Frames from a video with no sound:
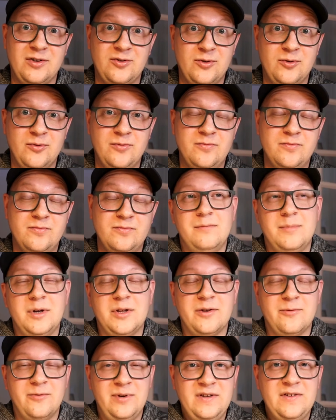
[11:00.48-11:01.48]
to do.
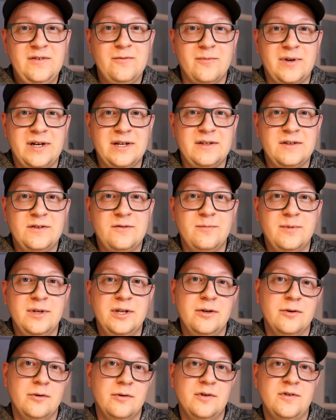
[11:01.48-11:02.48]
But the reason why this
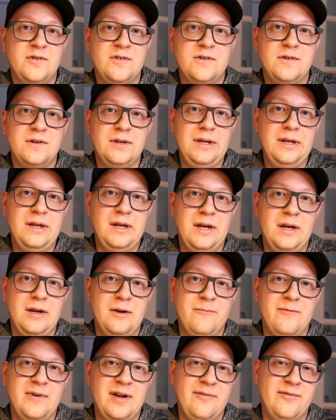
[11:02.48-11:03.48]
video is
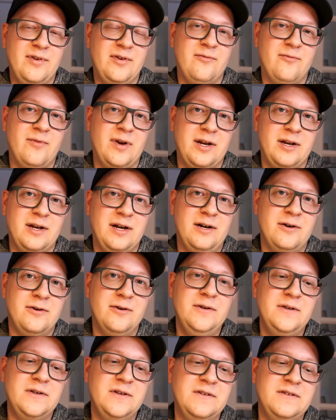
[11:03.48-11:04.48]
relevant right
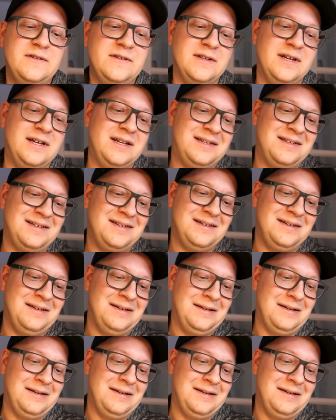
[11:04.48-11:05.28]
now is that